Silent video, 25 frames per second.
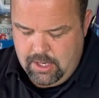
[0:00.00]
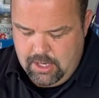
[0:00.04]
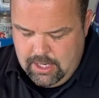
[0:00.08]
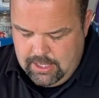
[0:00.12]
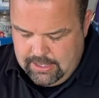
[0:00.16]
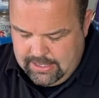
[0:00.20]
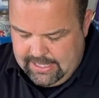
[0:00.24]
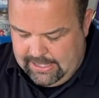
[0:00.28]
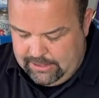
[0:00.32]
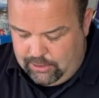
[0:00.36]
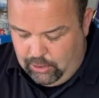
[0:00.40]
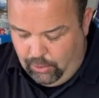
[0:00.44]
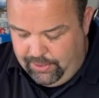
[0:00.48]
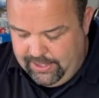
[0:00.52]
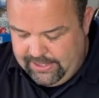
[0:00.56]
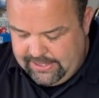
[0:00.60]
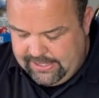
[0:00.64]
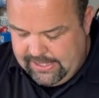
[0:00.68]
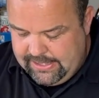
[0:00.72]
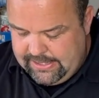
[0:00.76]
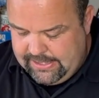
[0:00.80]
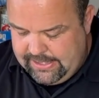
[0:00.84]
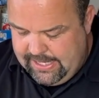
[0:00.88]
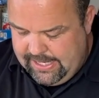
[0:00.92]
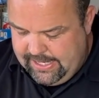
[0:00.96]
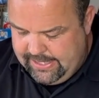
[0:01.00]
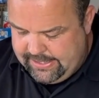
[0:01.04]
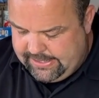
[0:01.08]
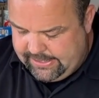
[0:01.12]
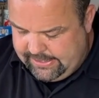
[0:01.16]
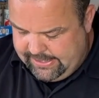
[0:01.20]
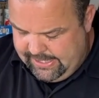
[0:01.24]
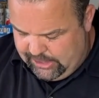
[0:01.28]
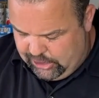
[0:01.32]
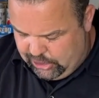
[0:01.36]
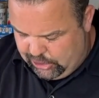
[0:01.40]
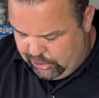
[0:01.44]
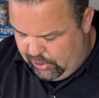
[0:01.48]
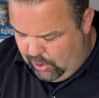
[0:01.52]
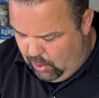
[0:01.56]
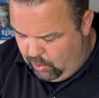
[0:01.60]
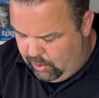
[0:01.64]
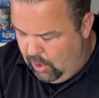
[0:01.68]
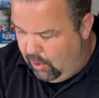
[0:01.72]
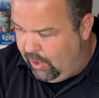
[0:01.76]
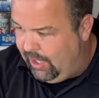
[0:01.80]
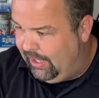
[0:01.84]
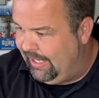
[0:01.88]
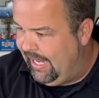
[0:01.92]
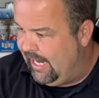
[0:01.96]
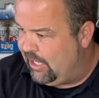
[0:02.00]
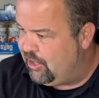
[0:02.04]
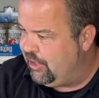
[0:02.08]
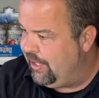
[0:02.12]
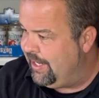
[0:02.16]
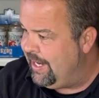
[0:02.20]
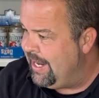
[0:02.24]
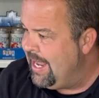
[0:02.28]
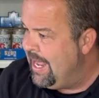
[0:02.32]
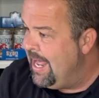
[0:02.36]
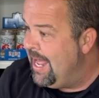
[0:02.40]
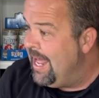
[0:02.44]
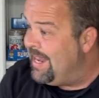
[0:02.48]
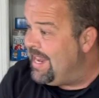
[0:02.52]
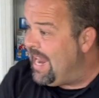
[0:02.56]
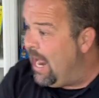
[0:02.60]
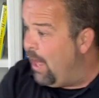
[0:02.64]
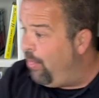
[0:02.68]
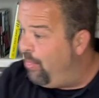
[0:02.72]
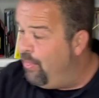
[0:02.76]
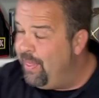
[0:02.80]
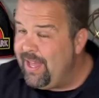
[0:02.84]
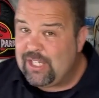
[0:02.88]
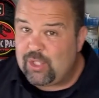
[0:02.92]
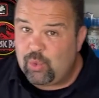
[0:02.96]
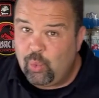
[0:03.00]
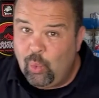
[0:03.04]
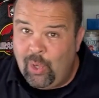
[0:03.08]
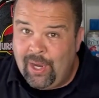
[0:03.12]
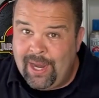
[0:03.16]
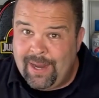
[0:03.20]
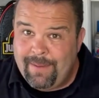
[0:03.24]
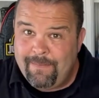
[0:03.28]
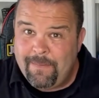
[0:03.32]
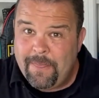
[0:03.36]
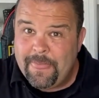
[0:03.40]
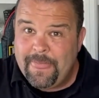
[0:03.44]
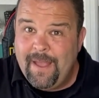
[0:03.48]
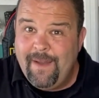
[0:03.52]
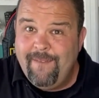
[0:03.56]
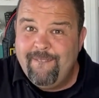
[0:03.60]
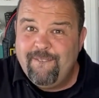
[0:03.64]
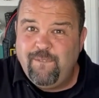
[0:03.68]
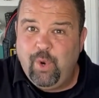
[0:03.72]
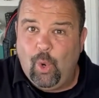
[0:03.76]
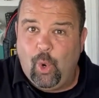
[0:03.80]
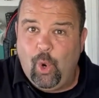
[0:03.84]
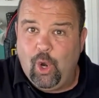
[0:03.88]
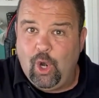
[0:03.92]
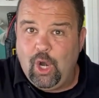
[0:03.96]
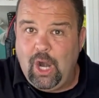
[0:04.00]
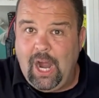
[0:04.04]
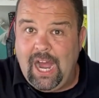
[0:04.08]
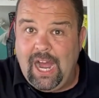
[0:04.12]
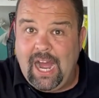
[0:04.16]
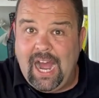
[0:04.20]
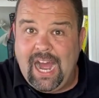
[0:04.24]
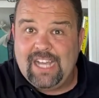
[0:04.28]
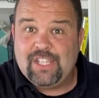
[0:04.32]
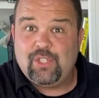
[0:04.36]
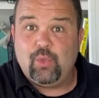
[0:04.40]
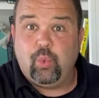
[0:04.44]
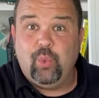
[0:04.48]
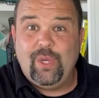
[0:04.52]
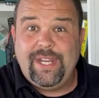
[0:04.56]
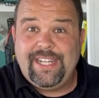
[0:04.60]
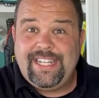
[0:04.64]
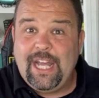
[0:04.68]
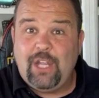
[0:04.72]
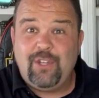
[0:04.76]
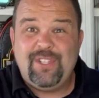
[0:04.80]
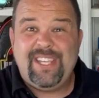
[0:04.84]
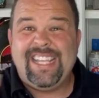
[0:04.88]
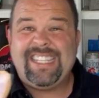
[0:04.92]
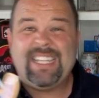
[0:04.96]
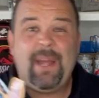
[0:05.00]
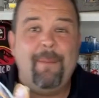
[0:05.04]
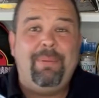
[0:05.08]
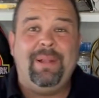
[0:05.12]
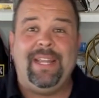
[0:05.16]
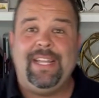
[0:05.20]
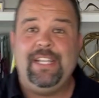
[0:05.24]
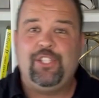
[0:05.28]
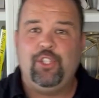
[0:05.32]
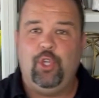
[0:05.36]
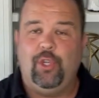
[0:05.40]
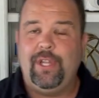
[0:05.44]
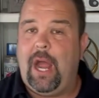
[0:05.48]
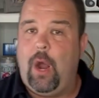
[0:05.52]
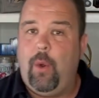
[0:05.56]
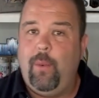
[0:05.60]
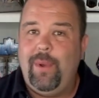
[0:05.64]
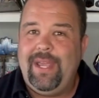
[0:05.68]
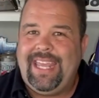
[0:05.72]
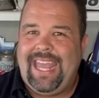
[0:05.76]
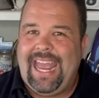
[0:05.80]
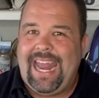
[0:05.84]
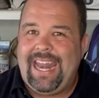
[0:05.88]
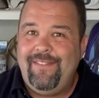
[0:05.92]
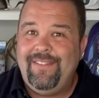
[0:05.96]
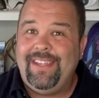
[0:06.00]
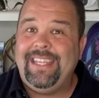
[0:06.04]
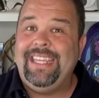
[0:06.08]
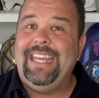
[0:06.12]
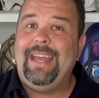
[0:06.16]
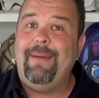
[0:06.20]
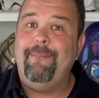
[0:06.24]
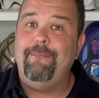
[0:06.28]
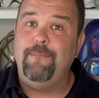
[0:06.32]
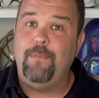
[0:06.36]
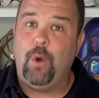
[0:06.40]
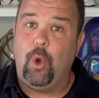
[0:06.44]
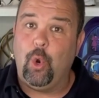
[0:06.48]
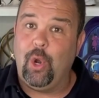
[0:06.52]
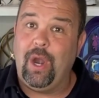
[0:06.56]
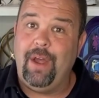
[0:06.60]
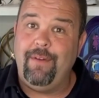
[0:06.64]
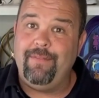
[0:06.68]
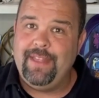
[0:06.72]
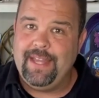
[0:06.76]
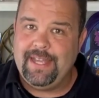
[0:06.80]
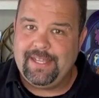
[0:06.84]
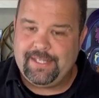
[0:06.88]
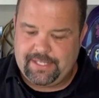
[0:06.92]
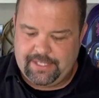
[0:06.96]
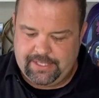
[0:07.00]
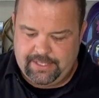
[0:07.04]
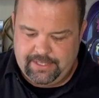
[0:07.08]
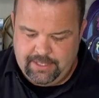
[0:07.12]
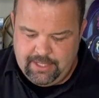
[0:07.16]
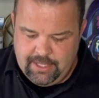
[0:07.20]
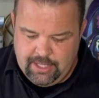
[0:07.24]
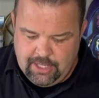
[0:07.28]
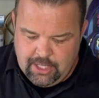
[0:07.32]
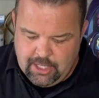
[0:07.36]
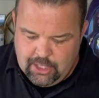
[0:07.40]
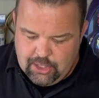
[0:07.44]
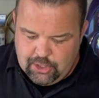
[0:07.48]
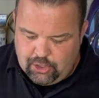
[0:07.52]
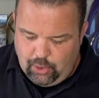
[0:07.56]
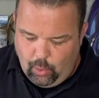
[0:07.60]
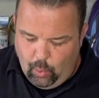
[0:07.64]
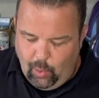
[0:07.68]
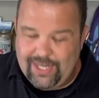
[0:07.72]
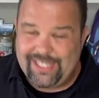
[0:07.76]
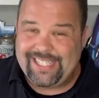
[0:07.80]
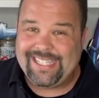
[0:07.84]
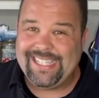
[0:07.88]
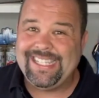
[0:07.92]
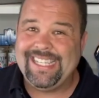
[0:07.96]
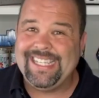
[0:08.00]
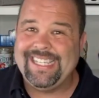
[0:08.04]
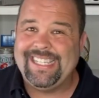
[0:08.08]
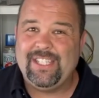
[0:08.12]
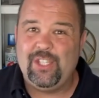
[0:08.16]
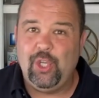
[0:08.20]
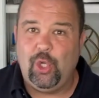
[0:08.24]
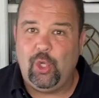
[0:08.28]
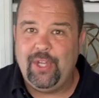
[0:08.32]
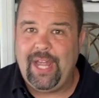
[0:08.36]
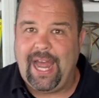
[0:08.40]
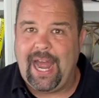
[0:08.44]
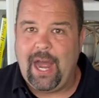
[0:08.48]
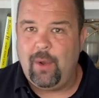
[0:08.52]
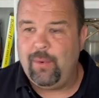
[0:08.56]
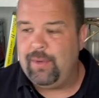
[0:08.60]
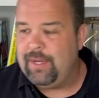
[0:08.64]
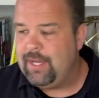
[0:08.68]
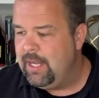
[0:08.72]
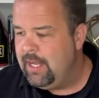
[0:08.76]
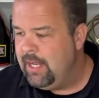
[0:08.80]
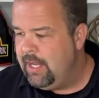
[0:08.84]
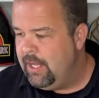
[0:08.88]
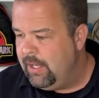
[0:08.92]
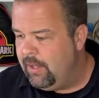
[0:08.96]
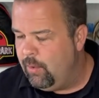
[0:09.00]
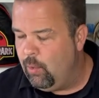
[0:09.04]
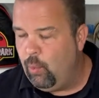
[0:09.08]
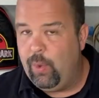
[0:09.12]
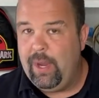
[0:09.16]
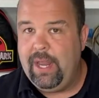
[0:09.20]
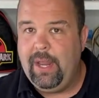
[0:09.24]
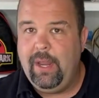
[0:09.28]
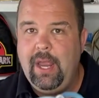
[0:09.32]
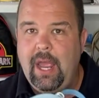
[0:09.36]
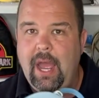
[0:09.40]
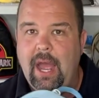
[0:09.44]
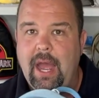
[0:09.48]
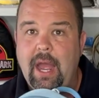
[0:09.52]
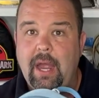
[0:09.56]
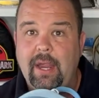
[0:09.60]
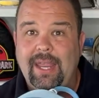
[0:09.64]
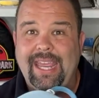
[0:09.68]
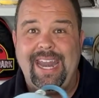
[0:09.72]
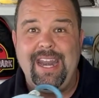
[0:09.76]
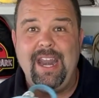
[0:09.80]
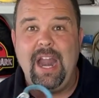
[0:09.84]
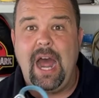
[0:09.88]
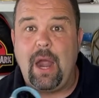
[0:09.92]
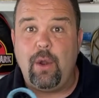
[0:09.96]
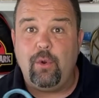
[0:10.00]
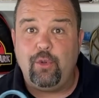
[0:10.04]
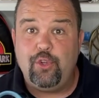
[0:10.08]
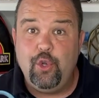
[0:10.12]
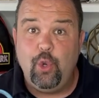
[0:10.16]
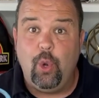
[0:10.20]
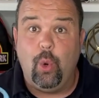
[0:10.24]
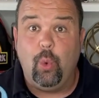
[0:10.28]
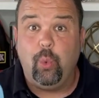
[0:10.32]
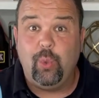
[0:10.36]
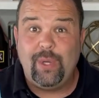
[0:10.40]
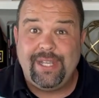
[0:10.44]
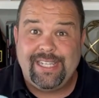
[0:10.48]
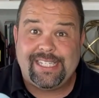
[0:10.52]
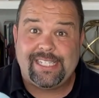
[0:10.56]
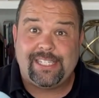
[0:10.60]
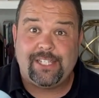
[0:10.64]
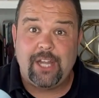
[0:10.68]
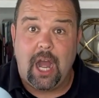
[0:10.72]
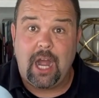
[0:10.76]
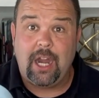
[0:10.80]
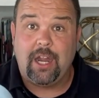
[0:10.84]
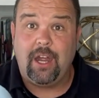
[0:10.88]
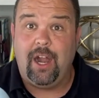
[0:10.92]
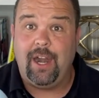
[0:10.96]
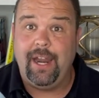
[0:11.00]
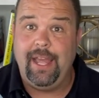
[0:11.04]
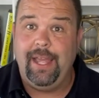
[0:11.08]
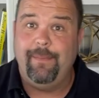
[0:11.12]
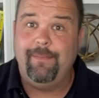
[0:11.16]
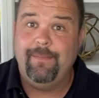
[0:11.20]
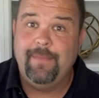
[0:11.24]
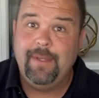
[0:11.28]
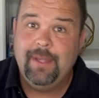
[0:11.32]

Okay, so this is the Stitch Snow Cone collection. Now this one, for uh, us retailers, is completely sold out. We can't even get more of this. So once this is sold out, we uh, cannot do a restock on it.